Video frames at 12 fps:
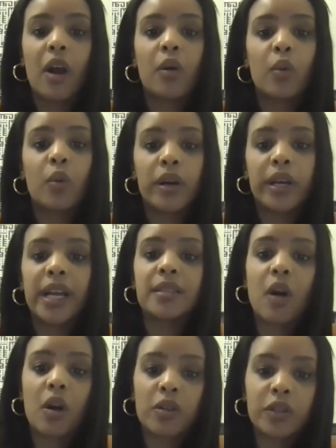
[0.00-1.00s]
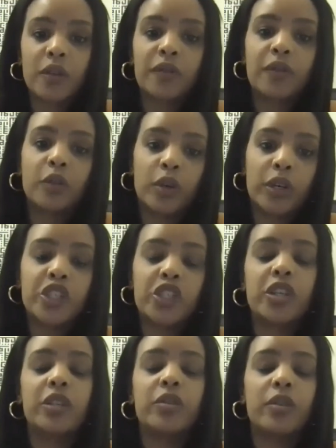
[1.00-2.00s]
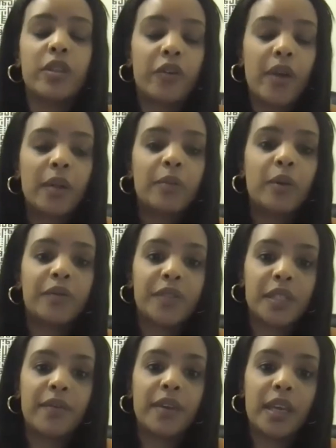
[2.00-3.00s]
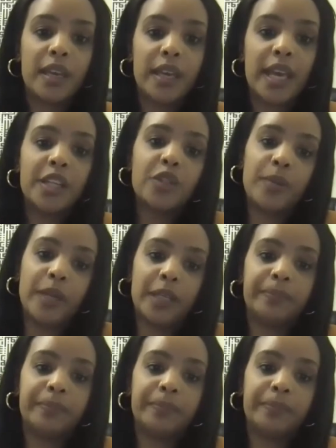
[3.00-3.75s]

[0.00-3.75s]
our work has also flourished into the realm of civic engagement.